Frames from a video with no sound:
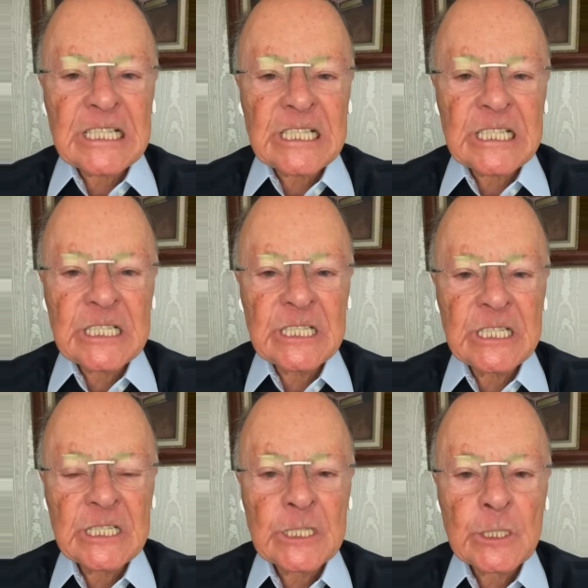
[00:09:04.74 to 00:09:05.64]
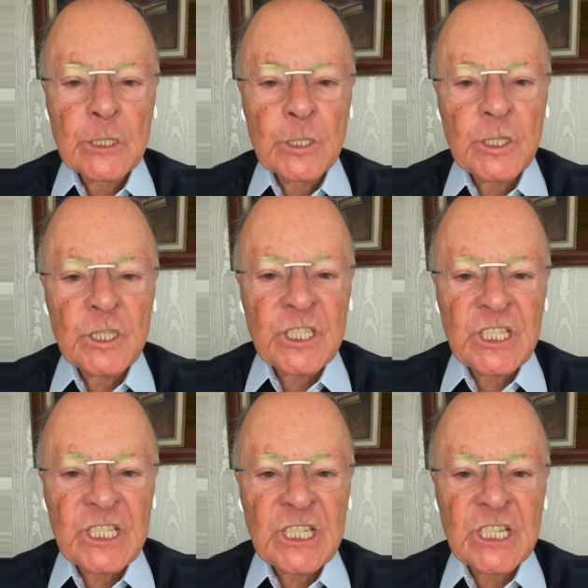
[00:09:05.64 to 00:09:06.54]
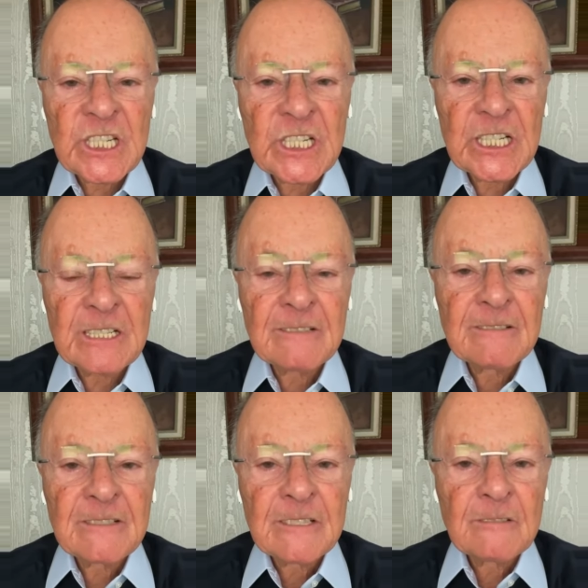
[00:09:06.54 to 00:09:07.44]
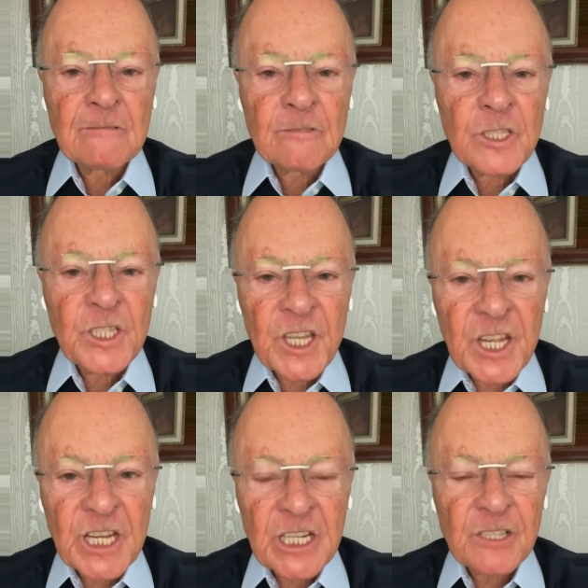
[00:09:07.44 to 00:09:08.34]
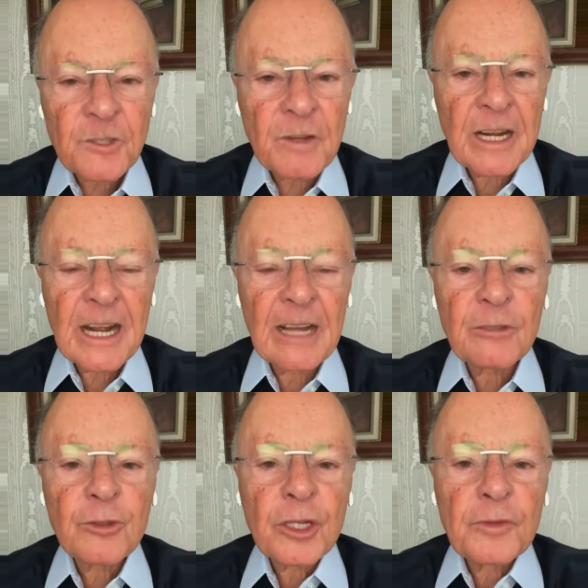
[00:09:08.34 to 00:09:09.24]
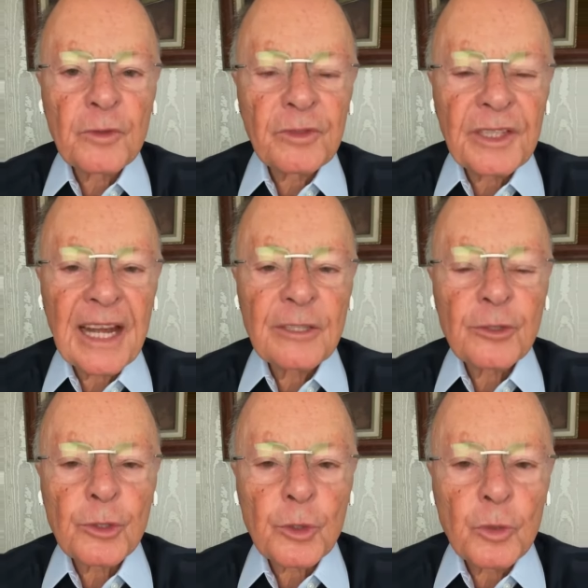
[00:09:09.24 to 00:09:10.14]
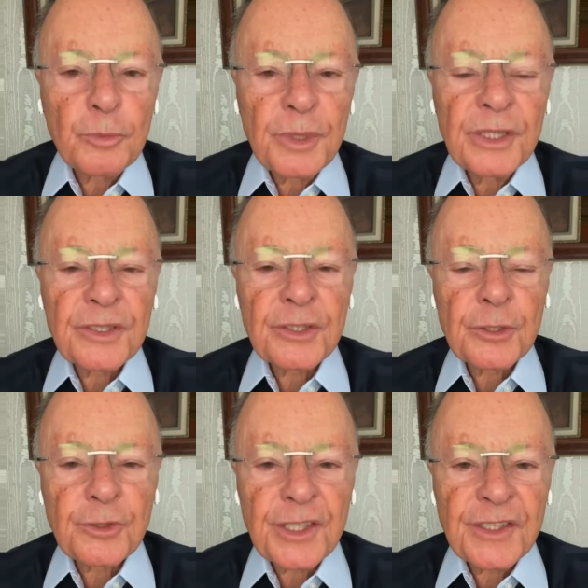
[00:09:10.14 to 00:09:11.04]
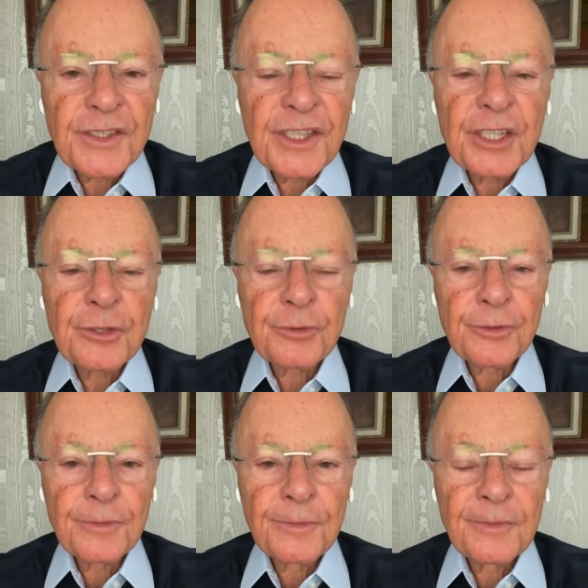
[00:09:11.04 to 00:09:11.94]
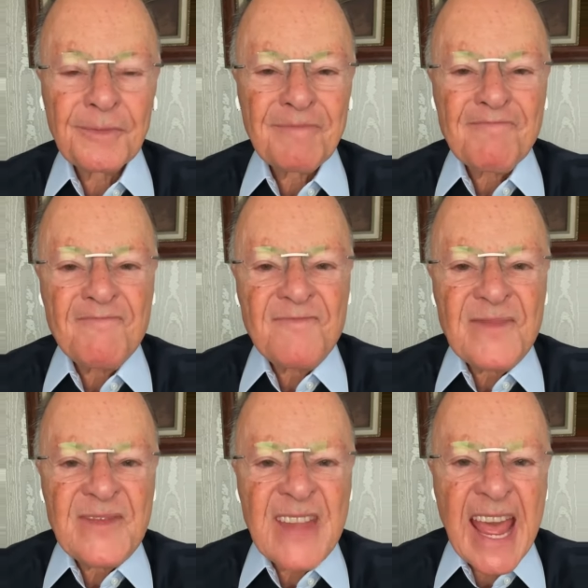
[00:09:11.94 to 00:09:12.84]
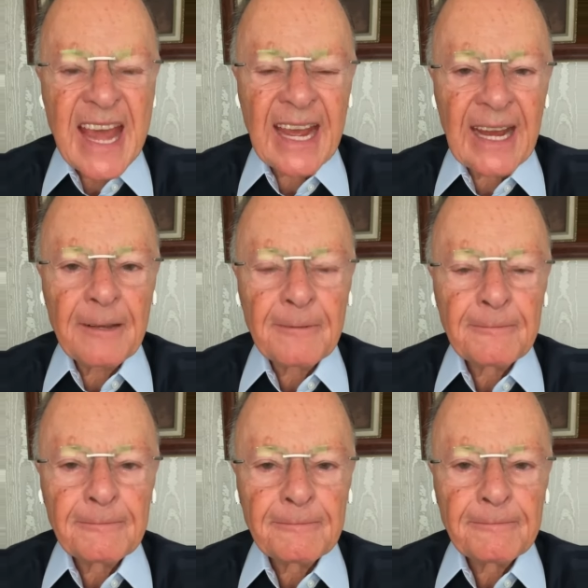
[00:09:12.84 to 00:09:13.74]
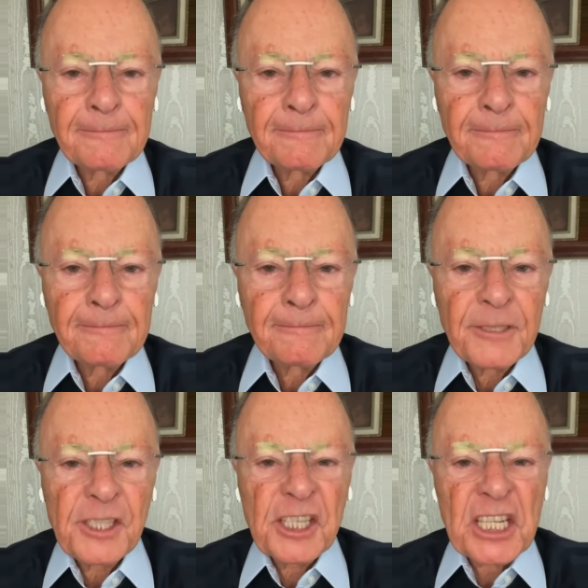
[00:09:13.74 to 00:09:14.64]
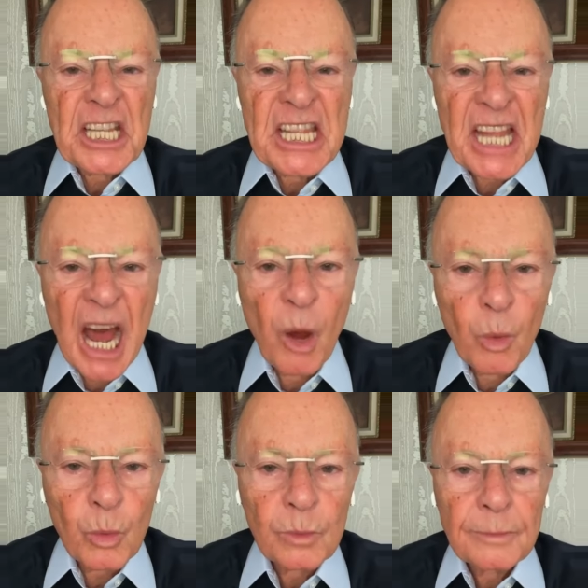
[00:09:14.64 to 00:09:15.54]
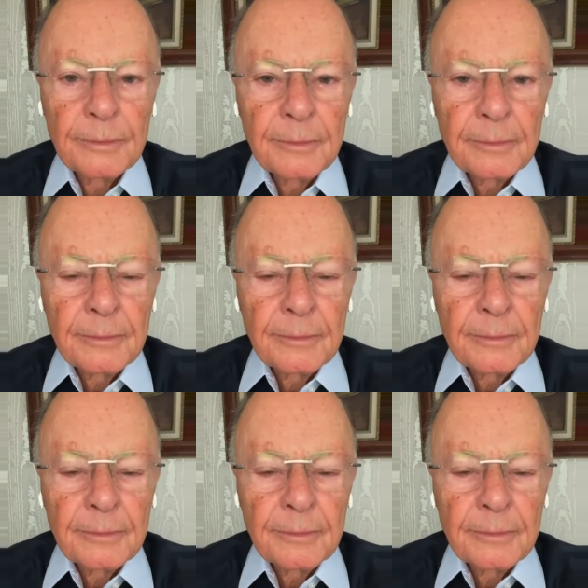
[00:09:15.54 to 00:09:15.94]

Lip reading: to deny your flesh, deny your flesh, your will, your lust, your desires. You deny it. You say no